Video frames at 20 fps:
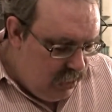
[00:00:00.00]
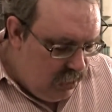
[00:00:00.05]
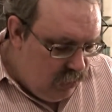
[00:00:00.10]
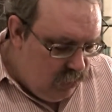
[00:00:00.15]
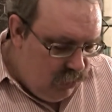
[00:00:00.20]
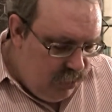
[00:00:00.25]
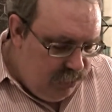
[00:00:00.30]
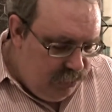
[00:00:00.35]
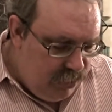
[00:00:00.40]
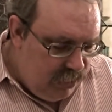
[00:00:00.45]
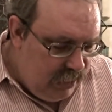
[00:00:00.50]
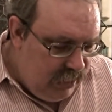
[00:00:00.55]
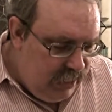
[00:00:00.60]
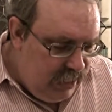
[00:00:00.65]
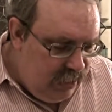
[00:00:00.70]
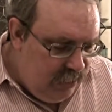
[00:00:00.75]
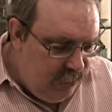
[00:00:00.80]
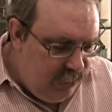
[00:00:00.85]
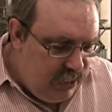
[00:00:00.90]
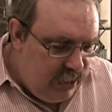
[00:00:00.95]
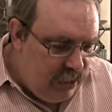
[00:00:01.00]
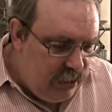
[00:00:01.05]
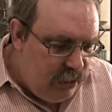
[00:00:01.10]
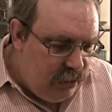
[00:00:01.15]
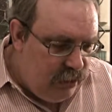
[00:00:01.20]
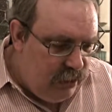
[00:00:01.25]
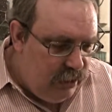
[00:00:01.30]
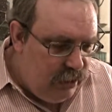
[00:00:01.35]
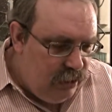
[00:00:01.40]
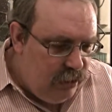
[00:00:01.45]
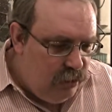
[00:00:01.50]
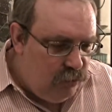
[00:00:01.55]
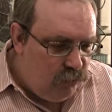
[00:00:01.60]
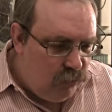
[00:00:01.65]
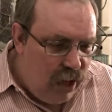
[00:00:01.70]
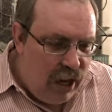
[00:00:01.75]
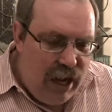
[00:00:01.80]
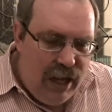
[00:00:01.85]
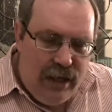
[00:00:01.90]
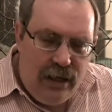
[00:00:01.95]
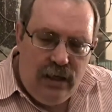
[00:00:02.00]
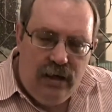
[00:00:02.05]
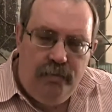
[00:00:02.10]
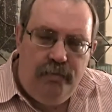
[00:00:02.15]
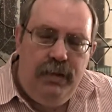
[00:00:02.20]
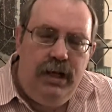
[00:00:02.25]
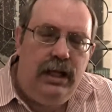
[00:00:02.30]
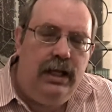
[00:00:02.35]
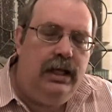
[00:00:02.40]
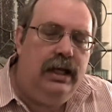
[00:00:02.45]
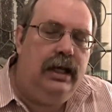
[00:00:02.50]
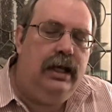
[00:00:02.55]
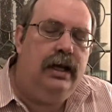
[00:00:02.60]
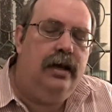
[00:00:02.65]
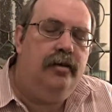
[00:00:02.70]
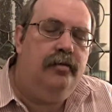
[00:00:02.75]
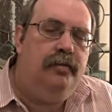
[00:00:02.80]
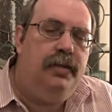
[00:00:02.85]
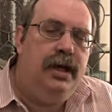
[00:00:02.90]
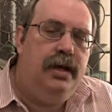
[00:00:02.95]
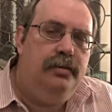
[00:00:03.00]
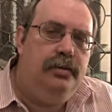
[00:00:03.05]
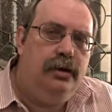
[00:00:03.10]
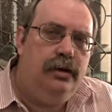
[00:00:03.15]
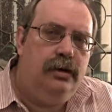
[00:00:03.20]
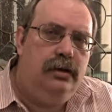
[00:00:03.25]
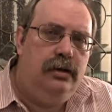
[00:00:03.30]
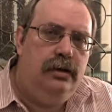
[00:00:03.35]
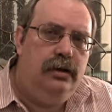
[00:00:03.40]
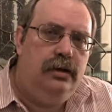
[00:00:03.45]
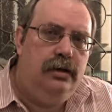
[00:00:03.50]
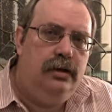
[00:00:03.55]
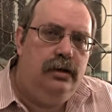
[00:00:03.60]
We believe in the right and ability of people